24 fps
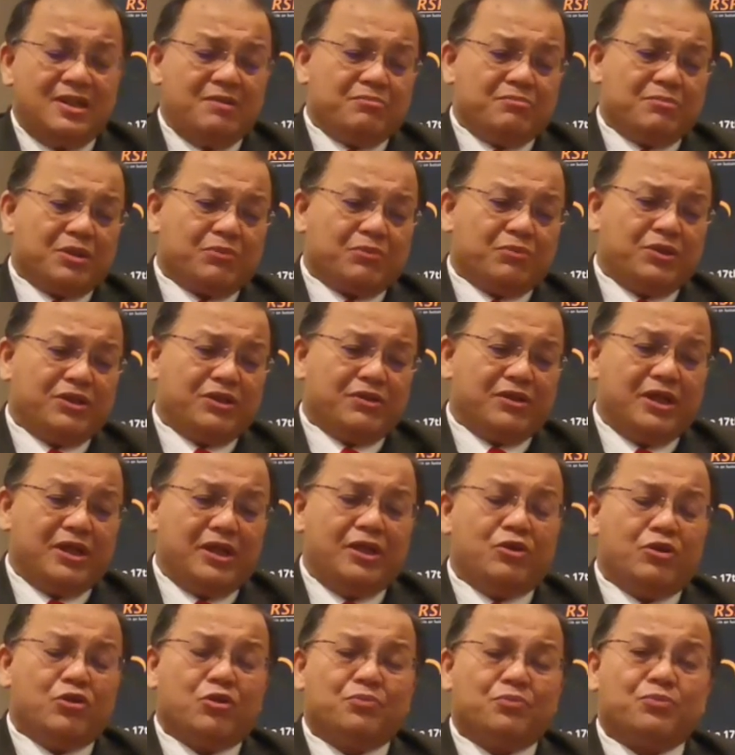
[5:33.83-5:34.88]
but we
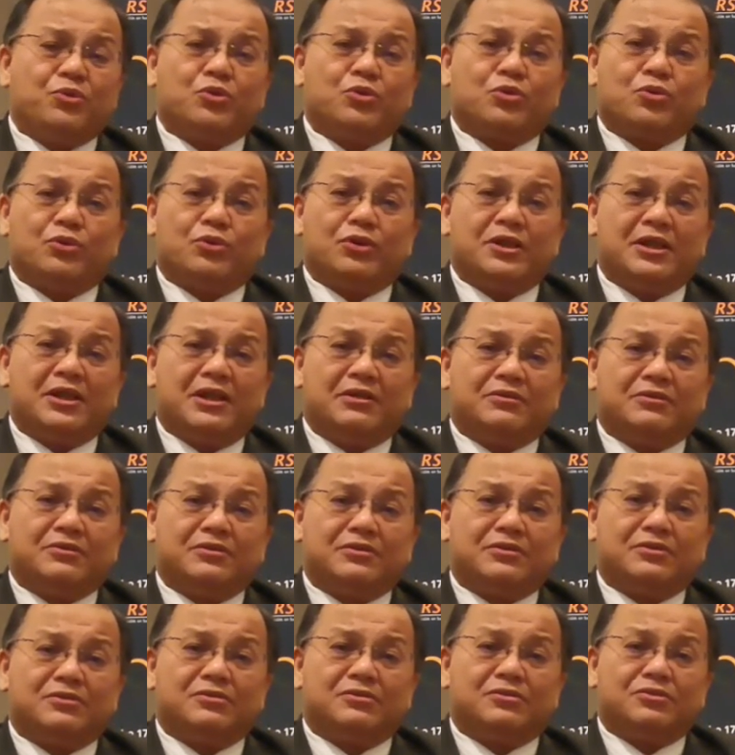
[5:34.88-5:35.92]
really hope to roll it out
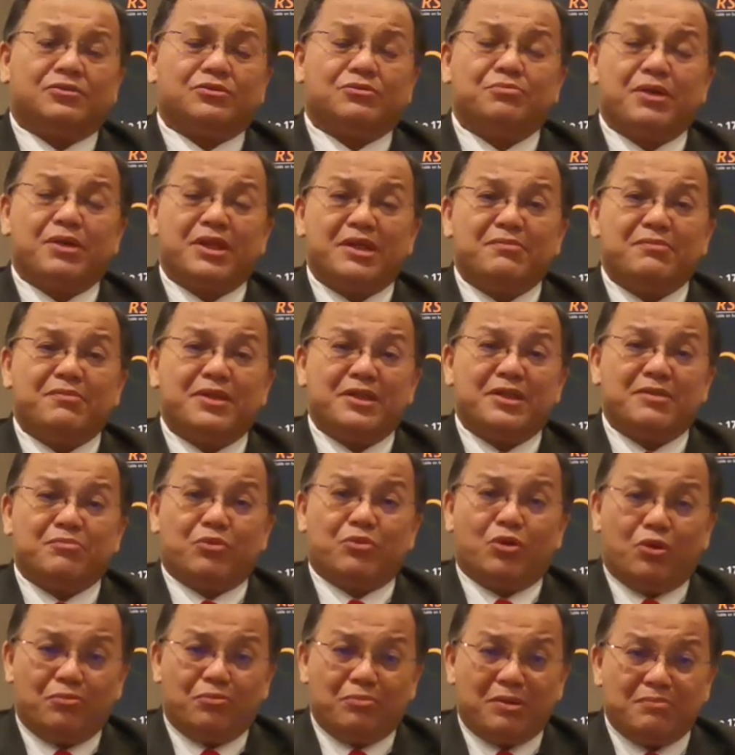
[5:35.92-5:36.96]
to many, many
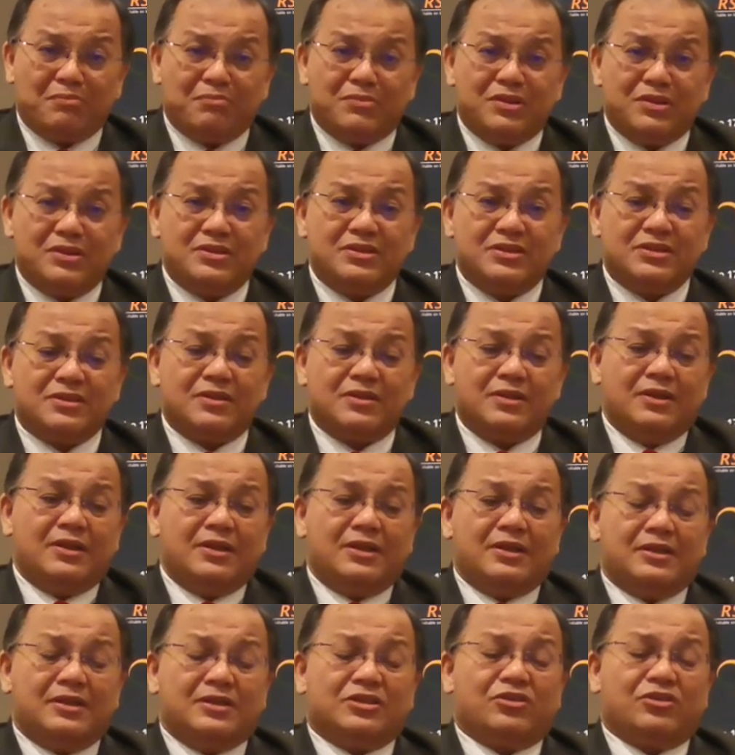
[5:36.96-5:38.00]
more members,
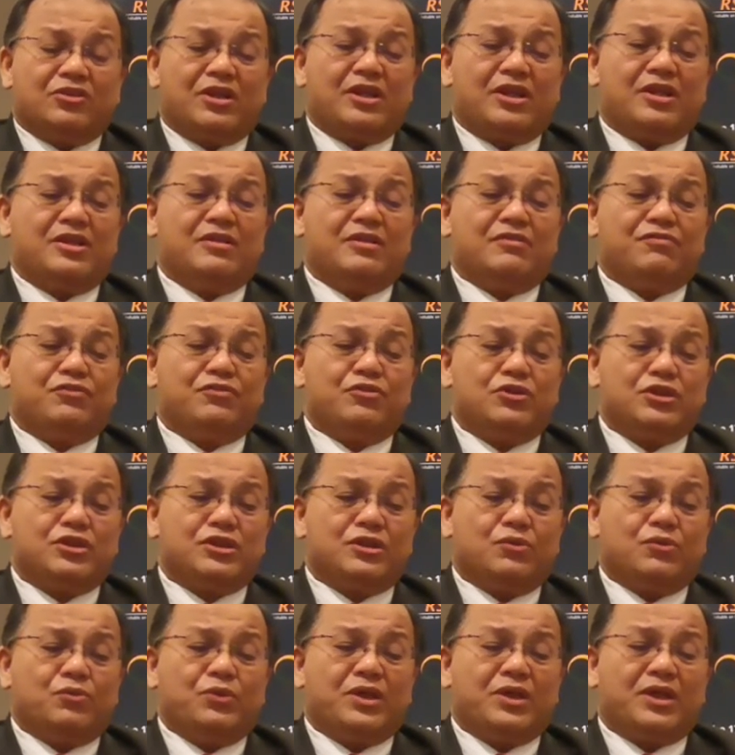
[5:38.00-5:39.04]
so that in the
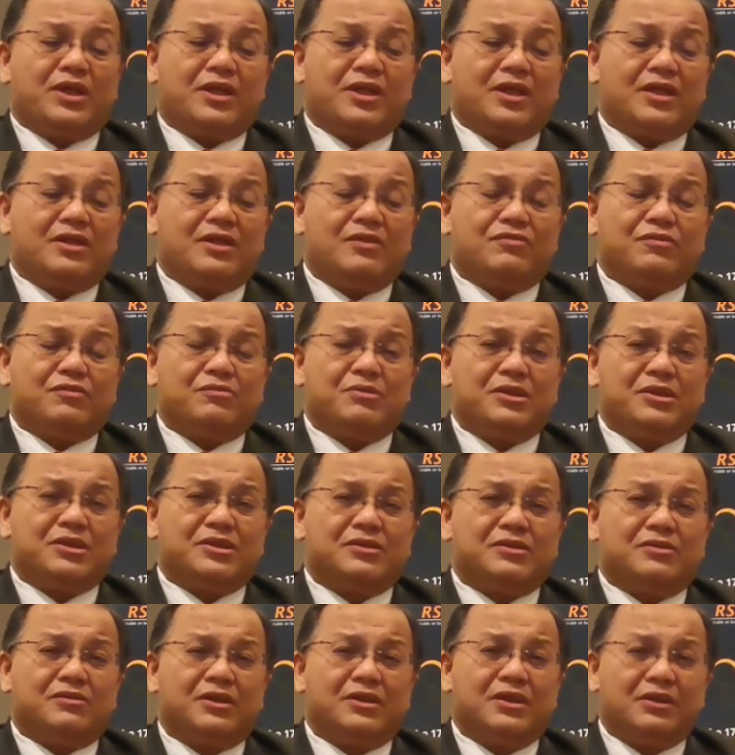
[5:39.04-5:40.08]
future we can get
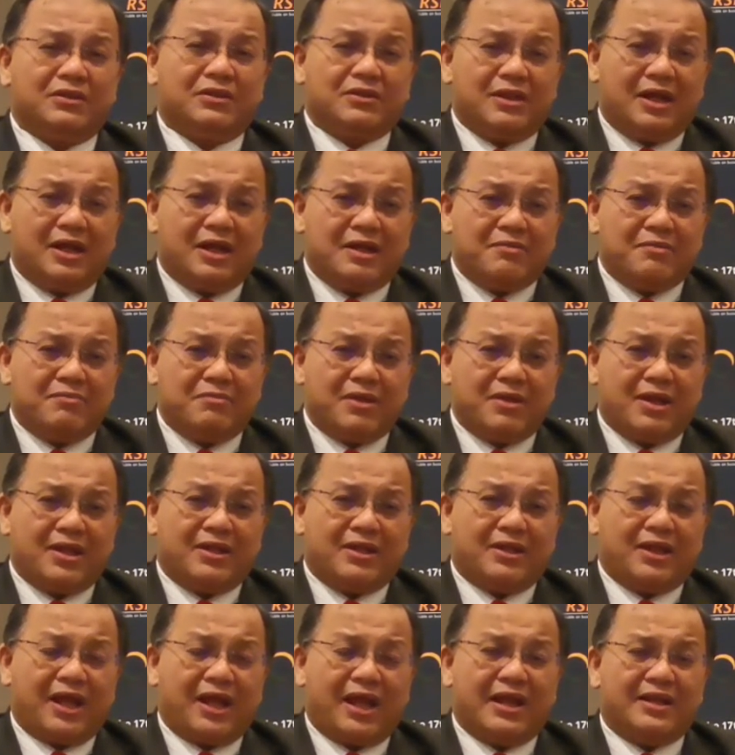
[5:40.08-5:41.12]
information real time,
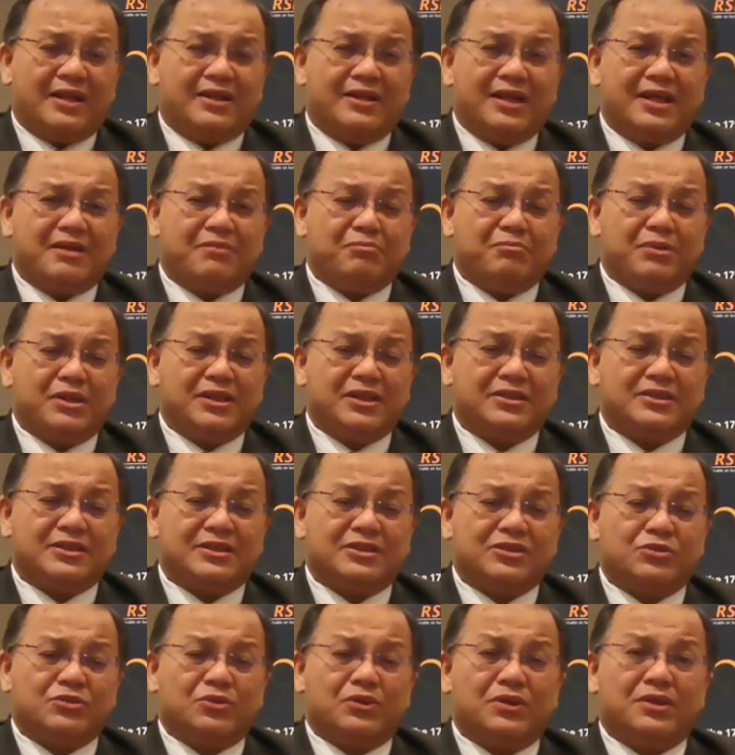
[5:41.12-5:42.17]
and that brings
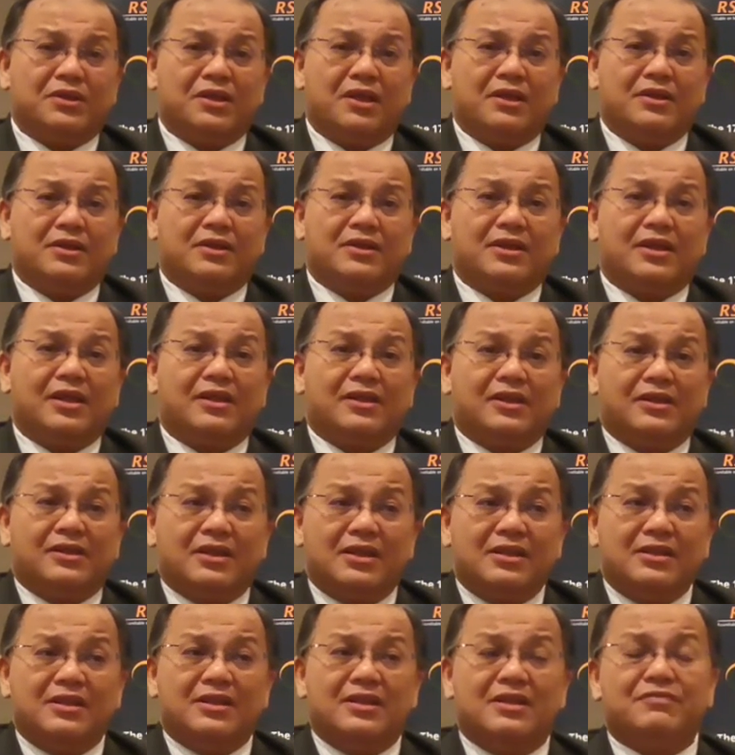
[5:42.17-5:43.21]
us to yet
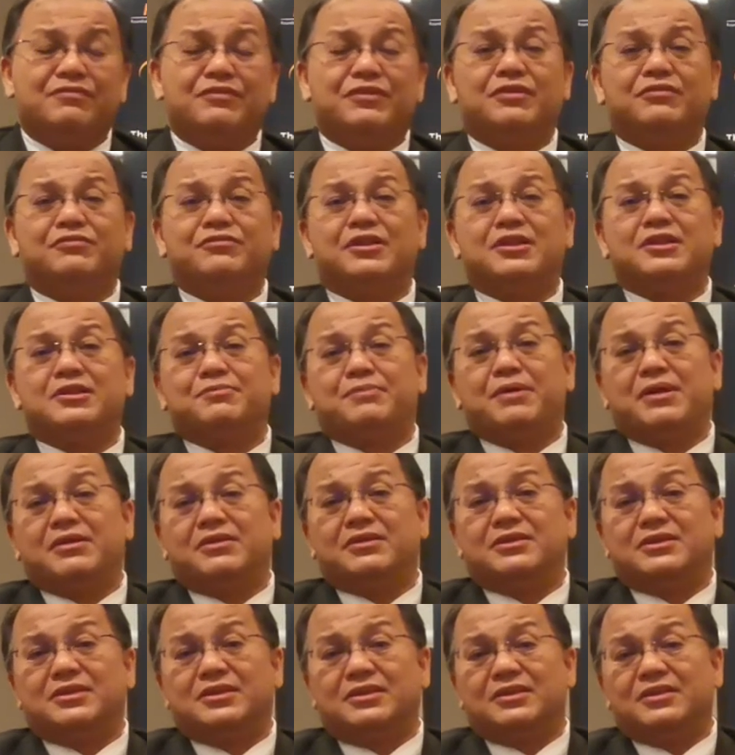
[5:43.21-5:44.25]
another level of
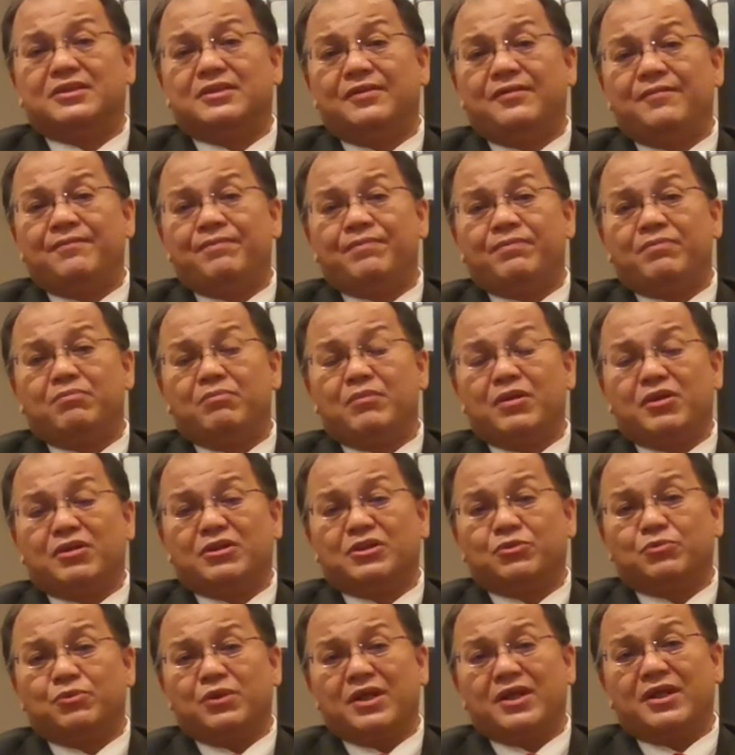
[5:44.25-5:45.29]
transparency,
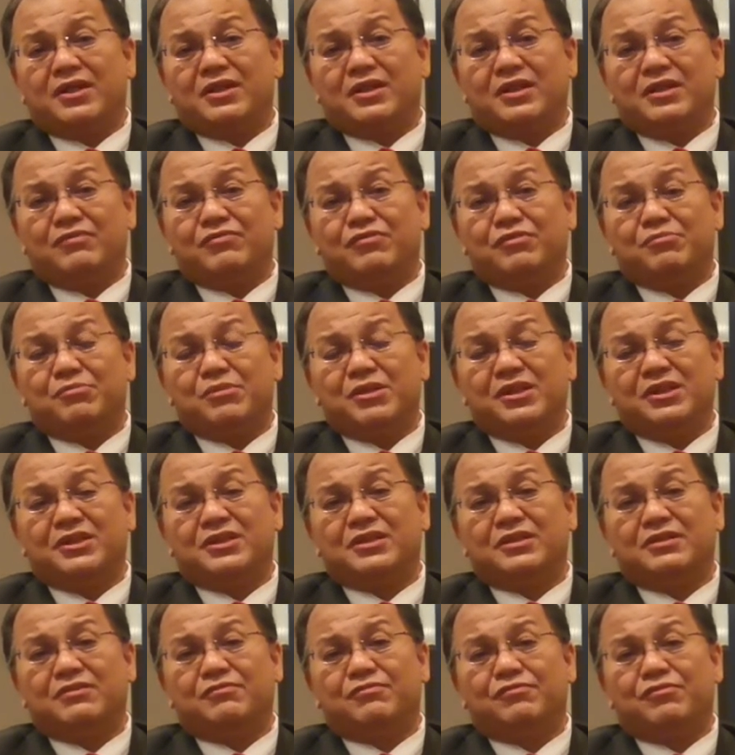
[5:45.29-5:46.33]
because we are getting
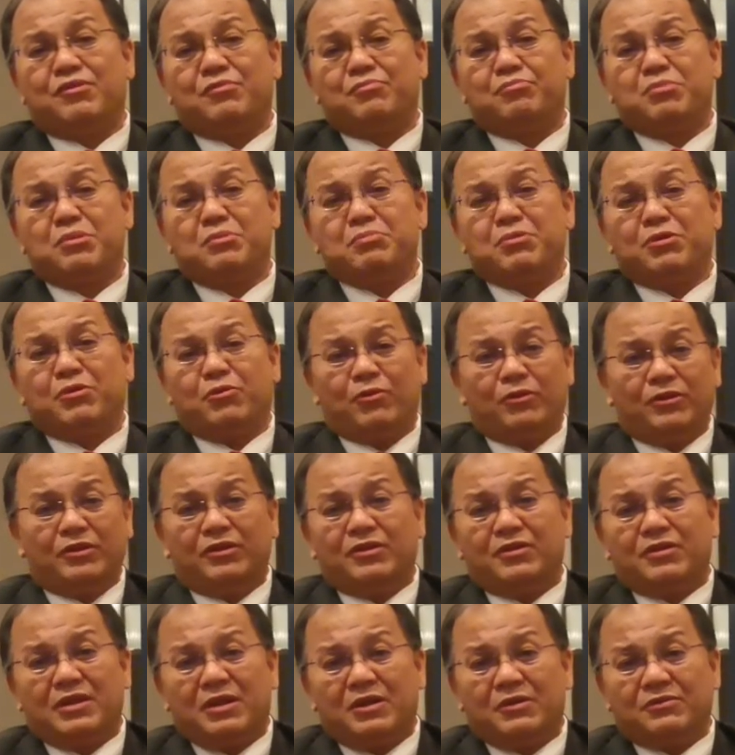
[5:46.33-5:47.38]
information from people on the
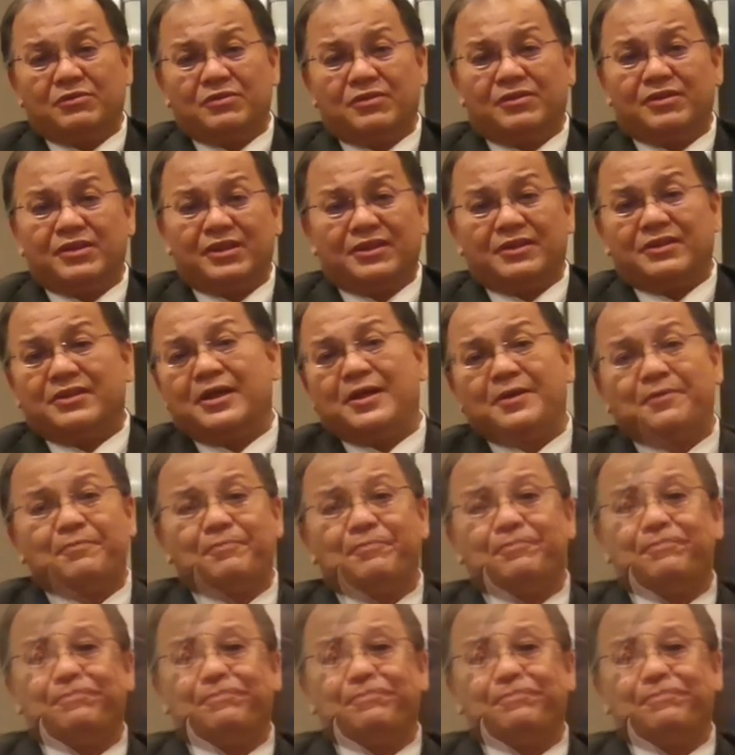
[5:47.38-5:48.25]
ground or real time.